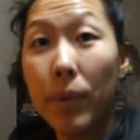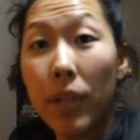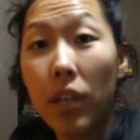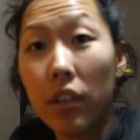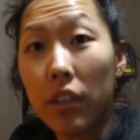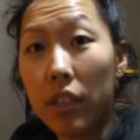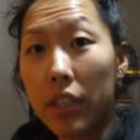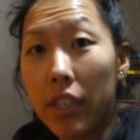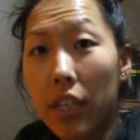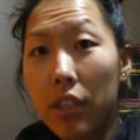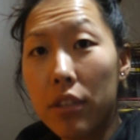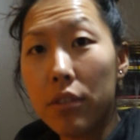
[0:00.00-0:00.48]
I'm in
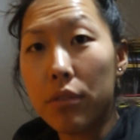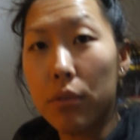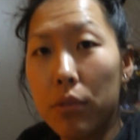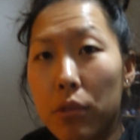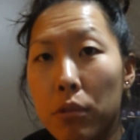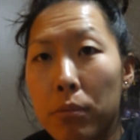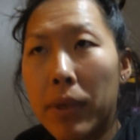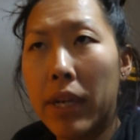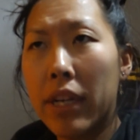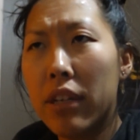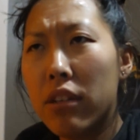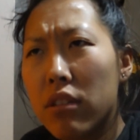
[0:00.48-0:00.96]
our guest
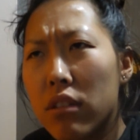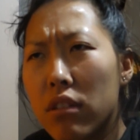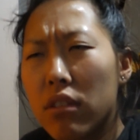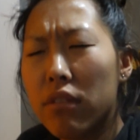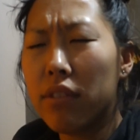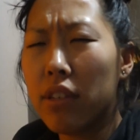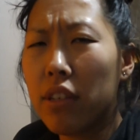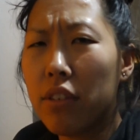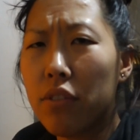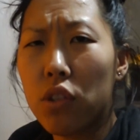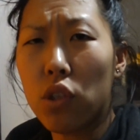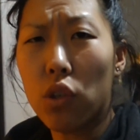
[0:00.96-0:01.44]
room. I don't know
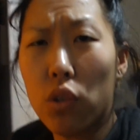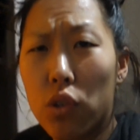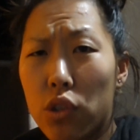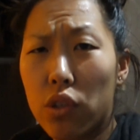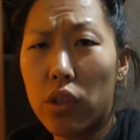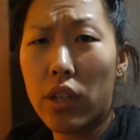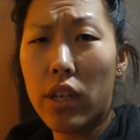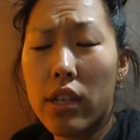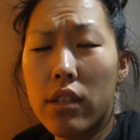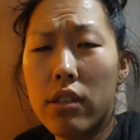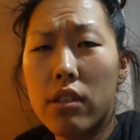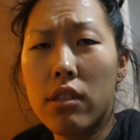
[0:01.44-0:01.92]
if I've showed
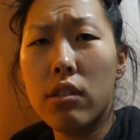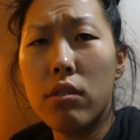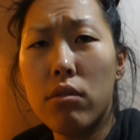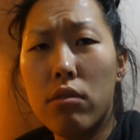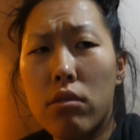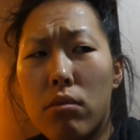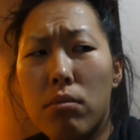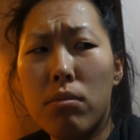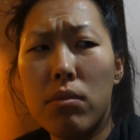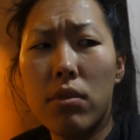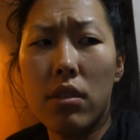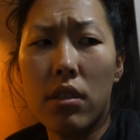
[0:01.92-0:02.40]
you guys
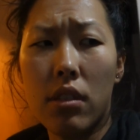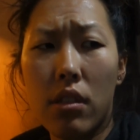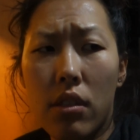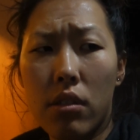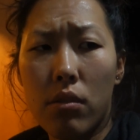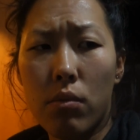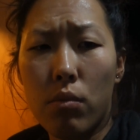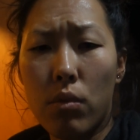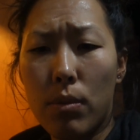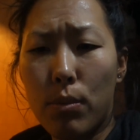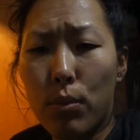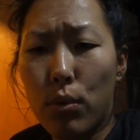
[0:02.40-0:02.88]
this room
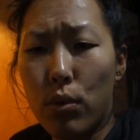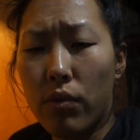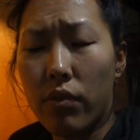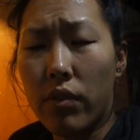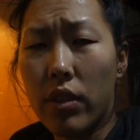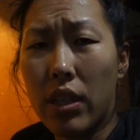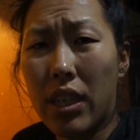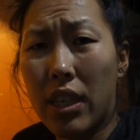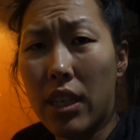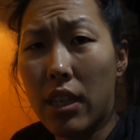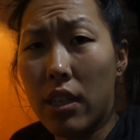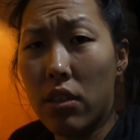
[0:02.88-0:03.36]
since we
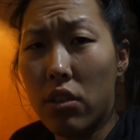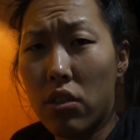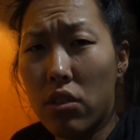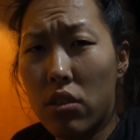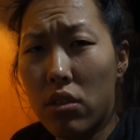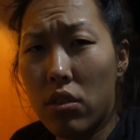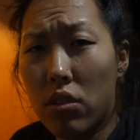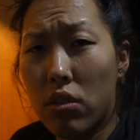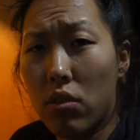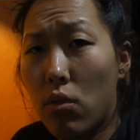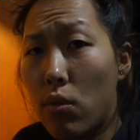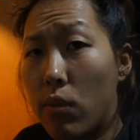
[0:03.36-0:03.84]
moved the
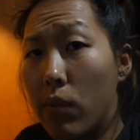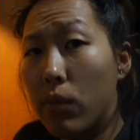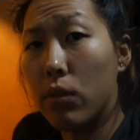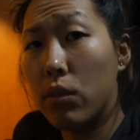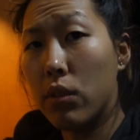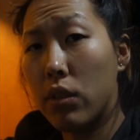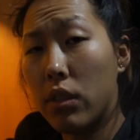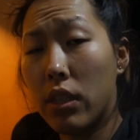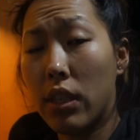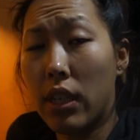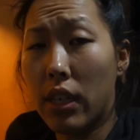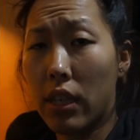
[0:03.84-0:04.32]
kids
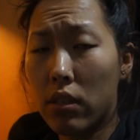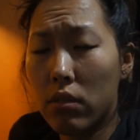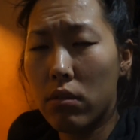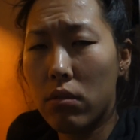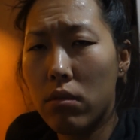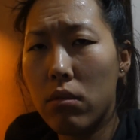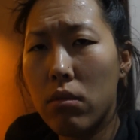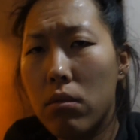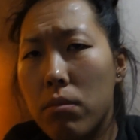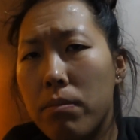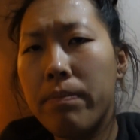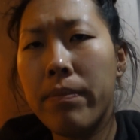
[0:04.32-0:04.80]
over to the
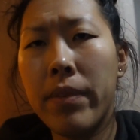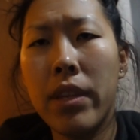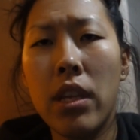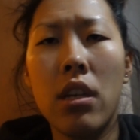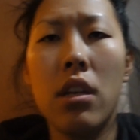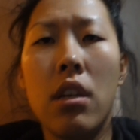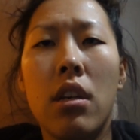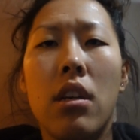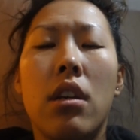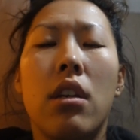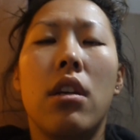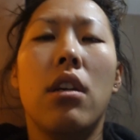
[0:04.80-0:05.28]
next room,
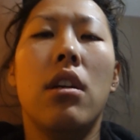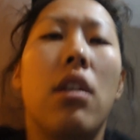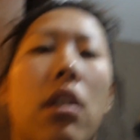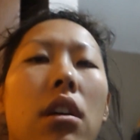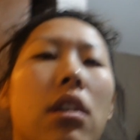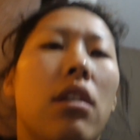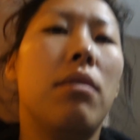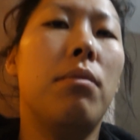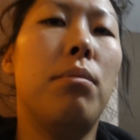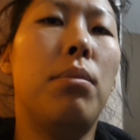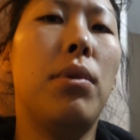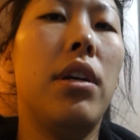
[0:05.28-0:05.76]

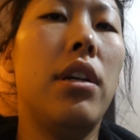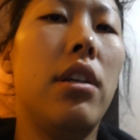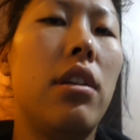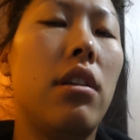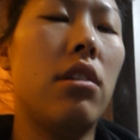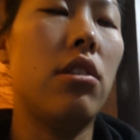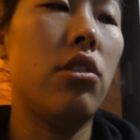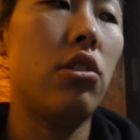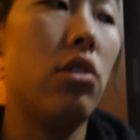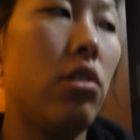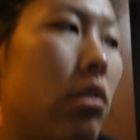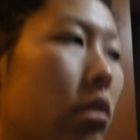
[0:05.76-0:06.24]
but
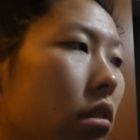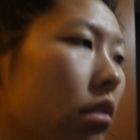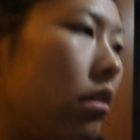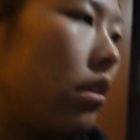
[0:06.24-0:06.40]
I'll show